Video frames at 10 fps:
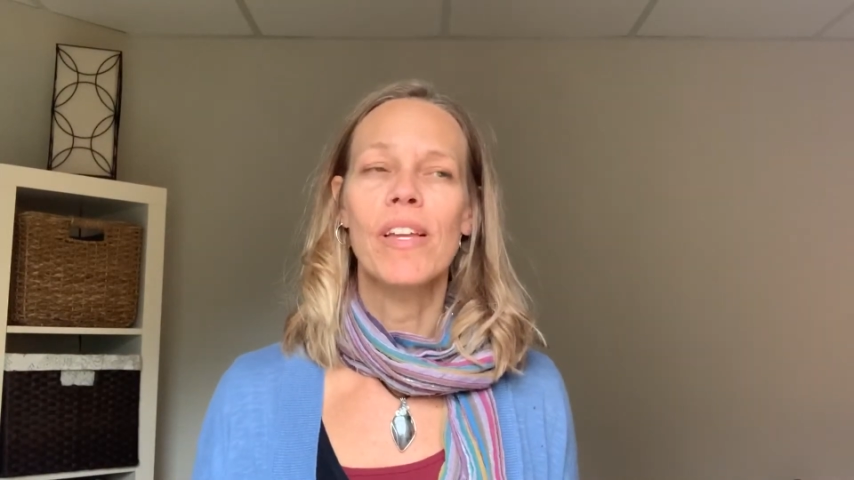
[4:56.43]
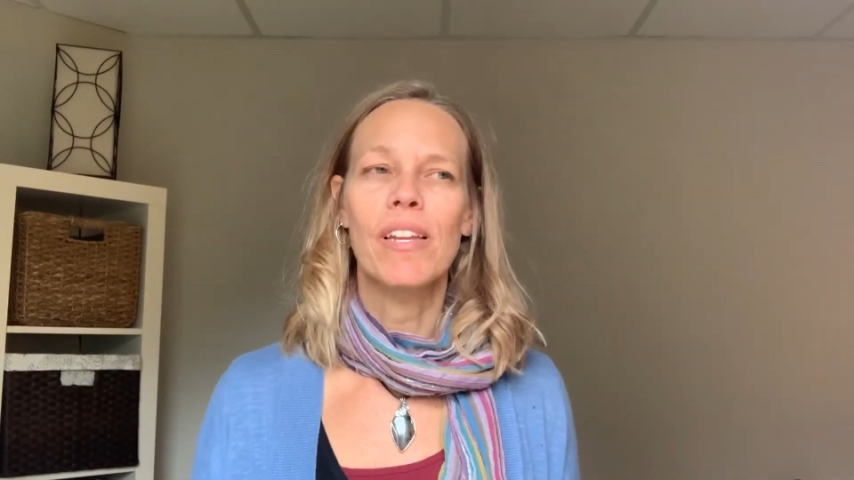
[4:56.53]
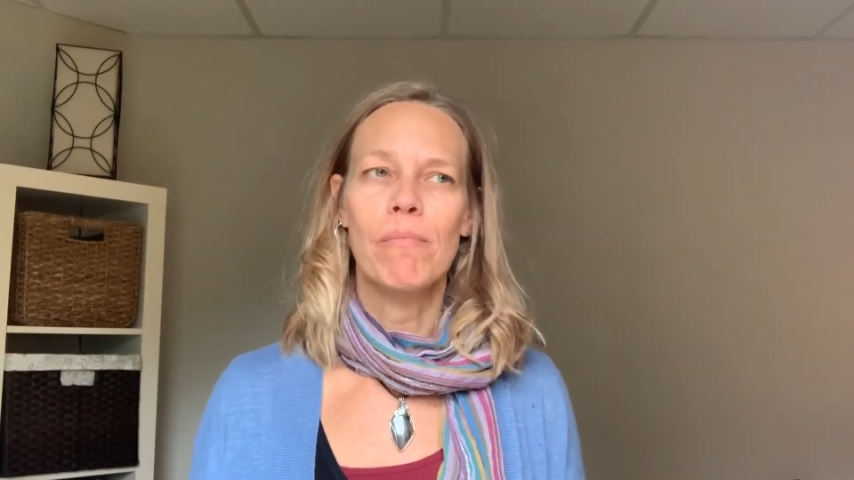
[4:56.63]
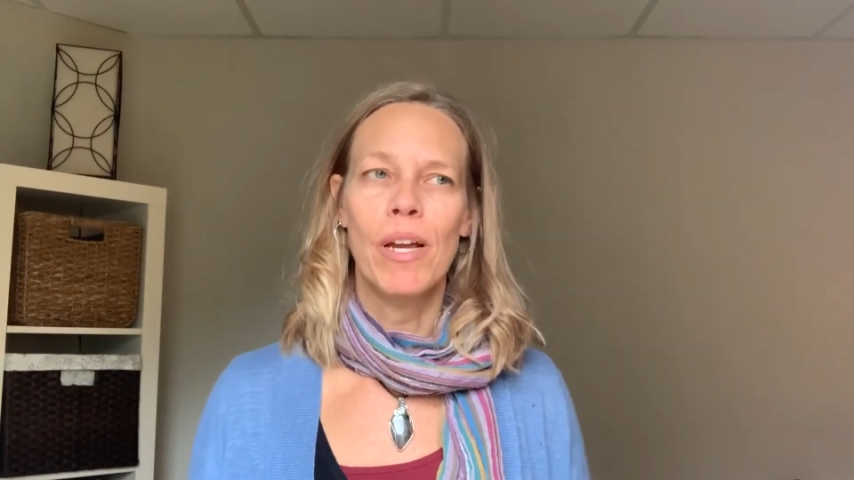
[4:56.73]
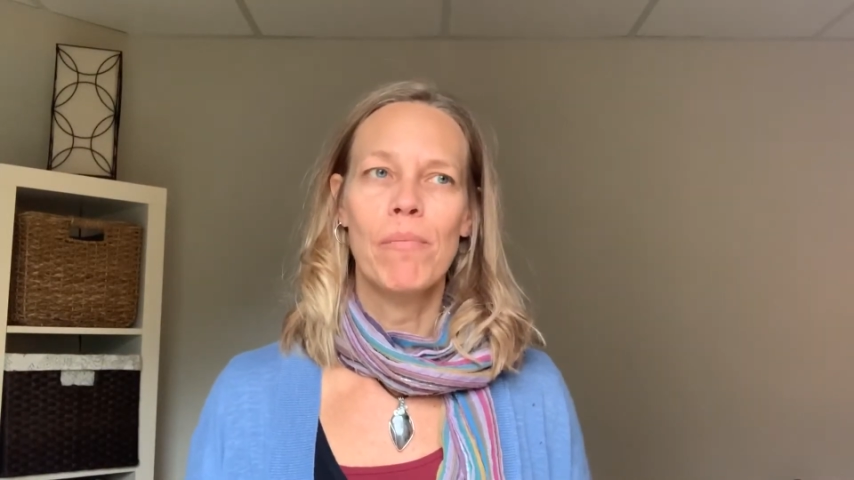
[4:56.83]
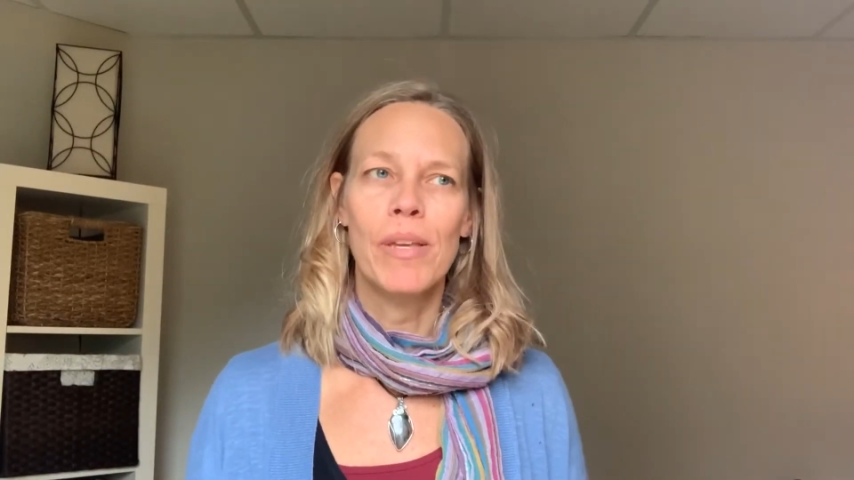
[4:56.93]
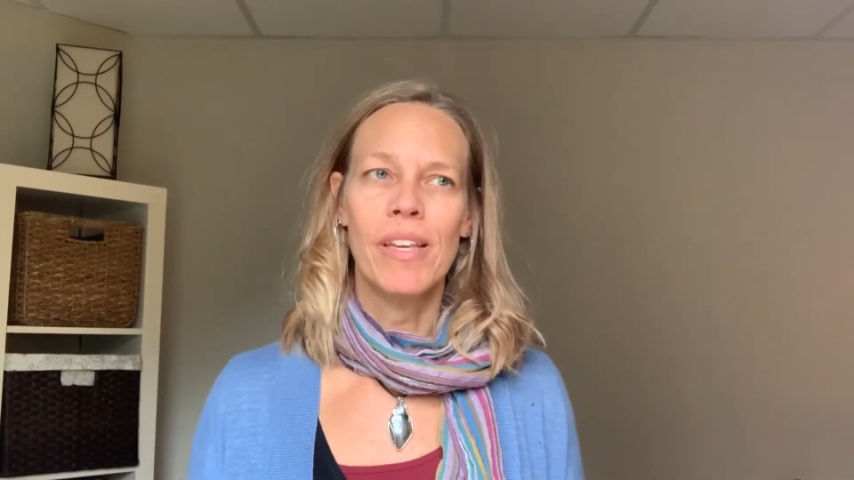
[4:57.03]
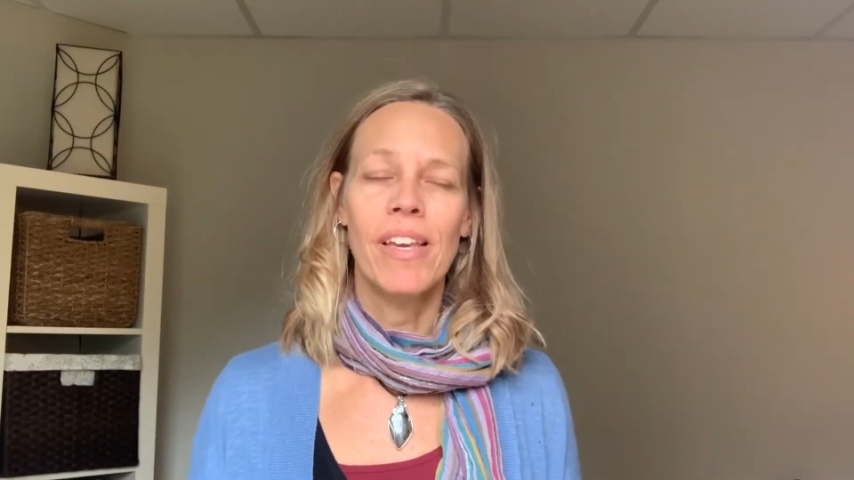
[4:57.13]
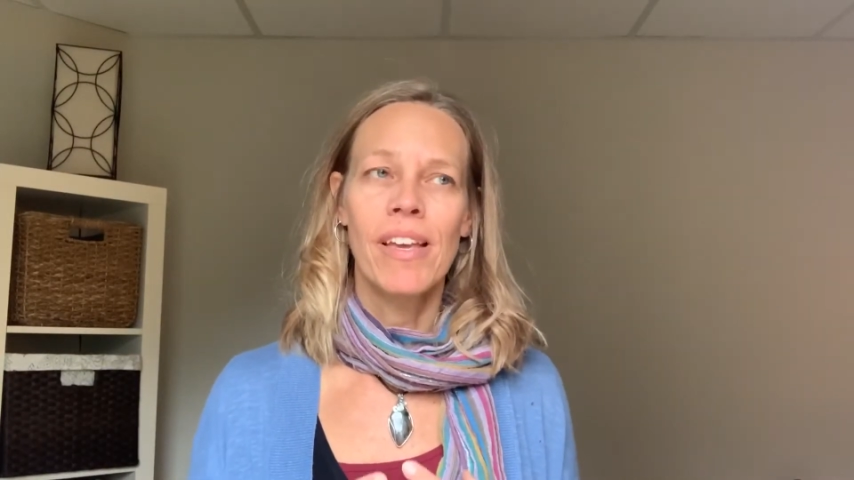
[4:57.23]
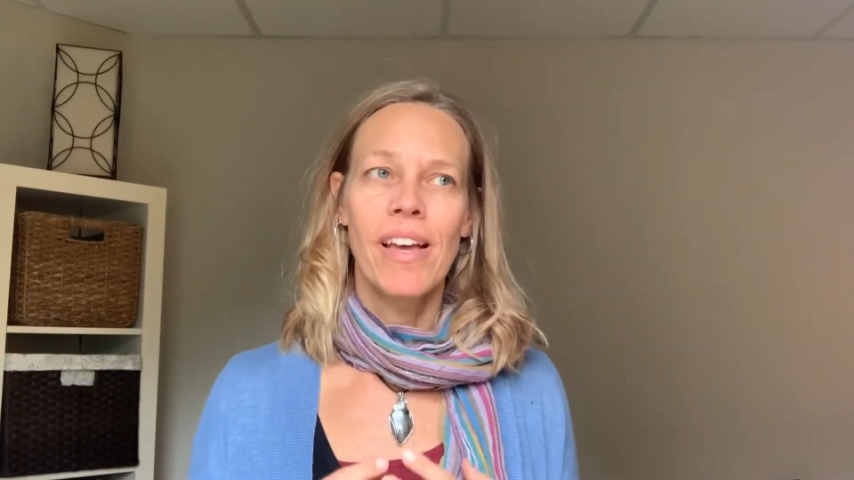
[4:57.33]
It might be
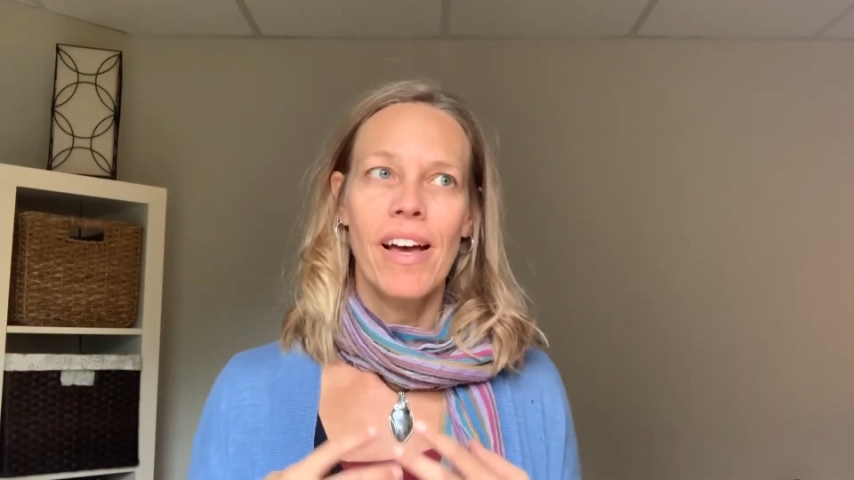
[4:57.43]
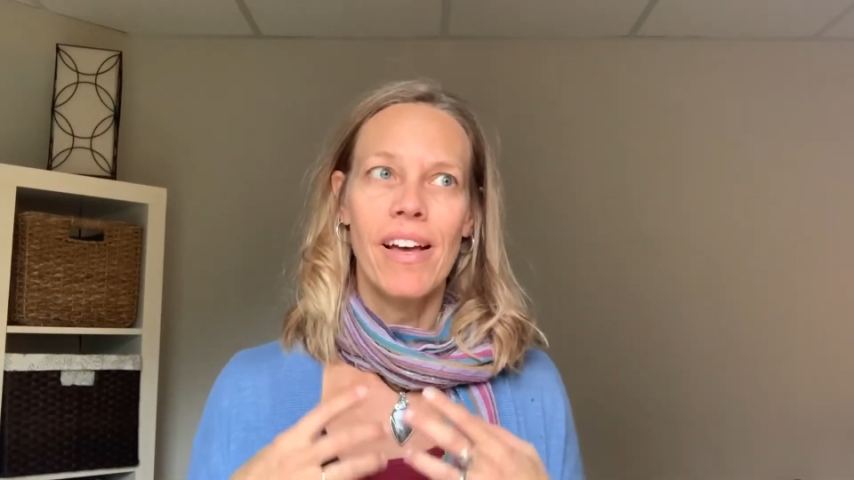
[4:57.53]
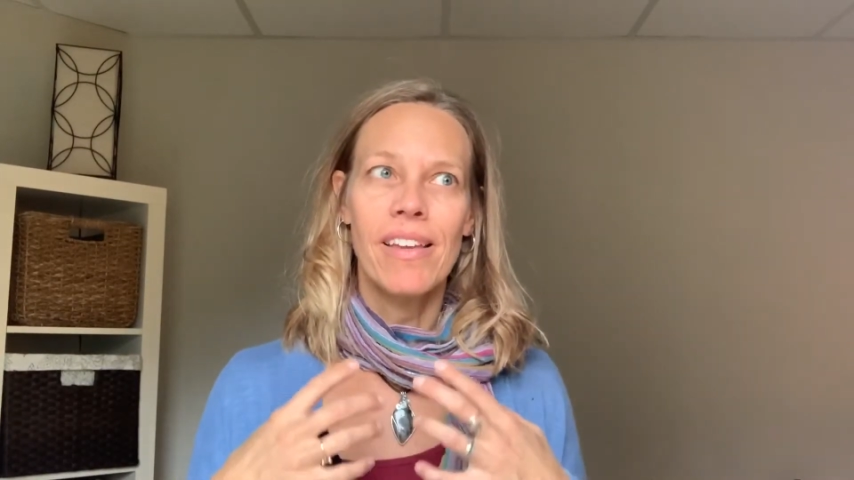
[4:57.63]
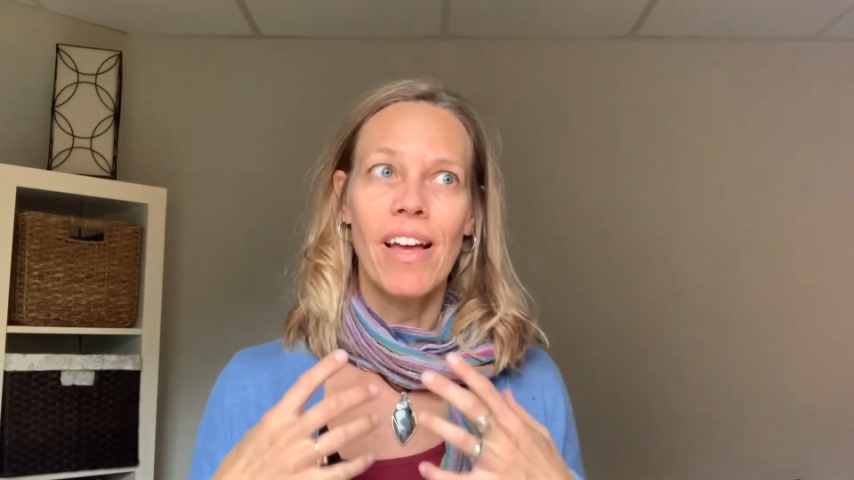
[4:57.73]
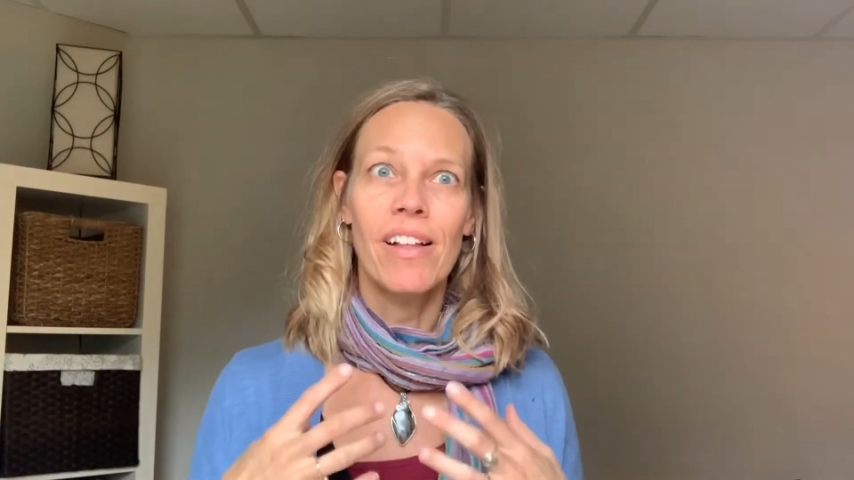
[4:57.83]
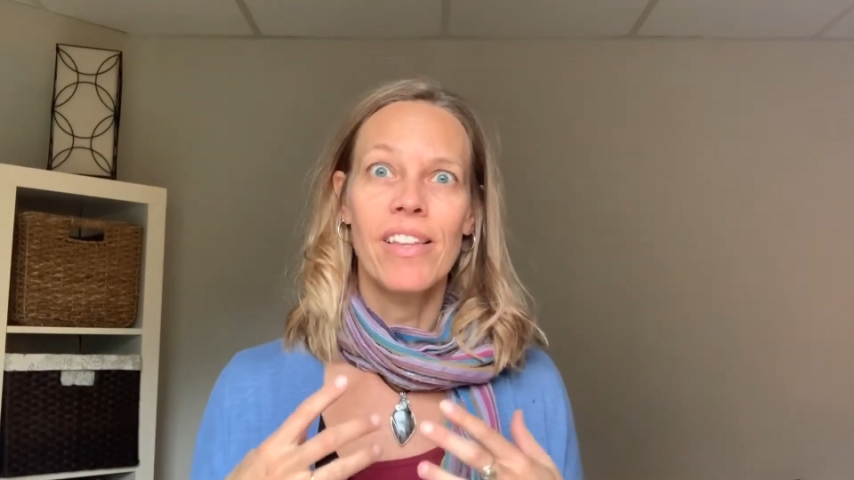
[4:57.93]
a yell